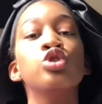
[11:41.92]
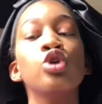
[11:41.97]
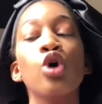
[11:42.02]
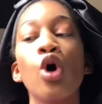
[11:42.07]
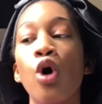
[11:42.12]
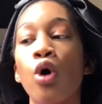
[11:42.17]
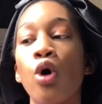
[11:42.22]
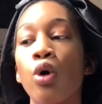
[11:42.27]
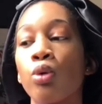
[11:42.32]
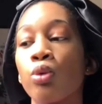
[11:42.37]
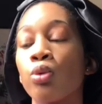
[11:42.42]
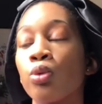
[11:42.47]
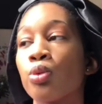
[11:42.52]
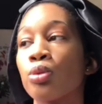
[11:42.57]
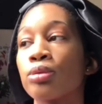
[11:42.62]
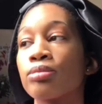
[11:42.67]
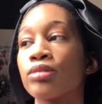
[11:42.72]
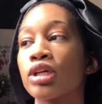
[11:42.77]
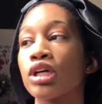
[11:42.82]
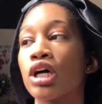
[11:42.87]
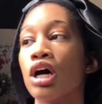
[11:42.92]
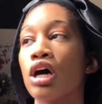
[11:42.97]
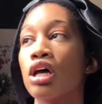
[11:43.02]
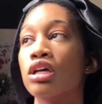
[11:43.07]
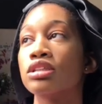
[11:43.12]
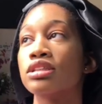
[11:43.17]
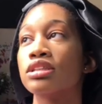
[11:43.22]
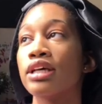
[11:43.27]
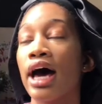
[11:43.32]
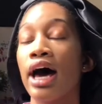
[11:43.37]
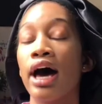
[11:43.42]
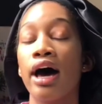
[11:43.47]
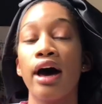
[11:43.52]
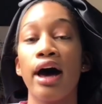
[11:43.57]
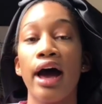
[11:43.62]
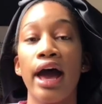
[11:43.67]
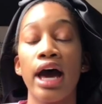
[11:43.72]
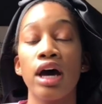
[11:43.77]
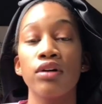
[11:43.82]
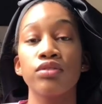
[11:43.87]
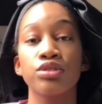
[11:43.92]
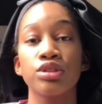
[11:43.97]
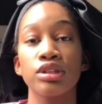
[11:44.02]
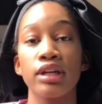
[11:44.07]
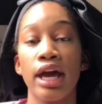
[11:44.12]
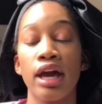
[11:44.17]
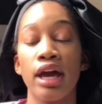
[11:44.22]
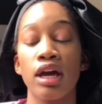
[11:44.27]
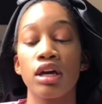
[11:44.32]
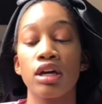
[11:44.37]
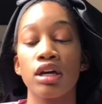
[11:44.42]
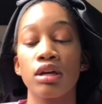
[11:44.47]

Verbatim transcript: no, because I have to like